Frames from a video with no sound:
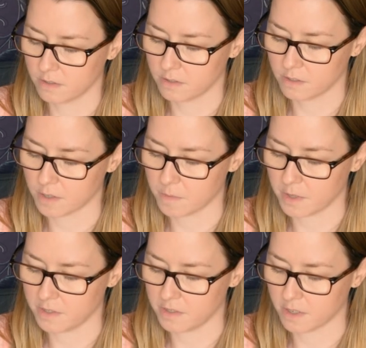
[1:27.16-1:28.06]

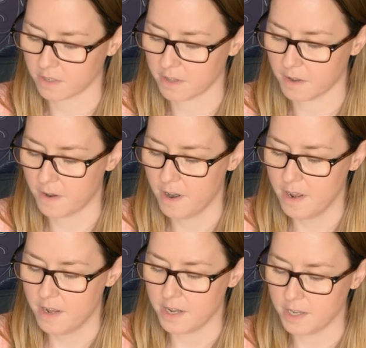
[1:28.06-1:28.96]
Something stuck there.
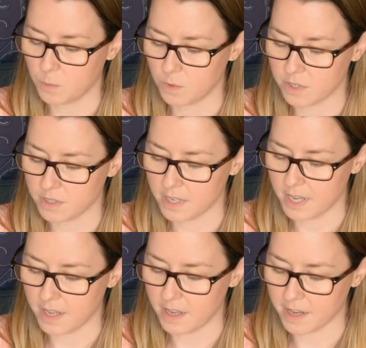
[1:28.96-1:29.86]
It was
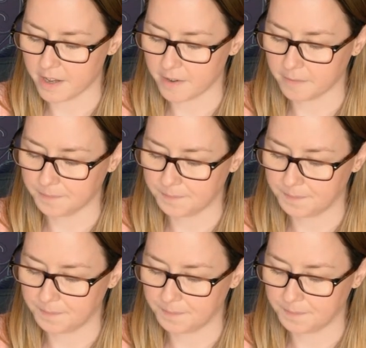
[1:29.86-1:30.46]
a um,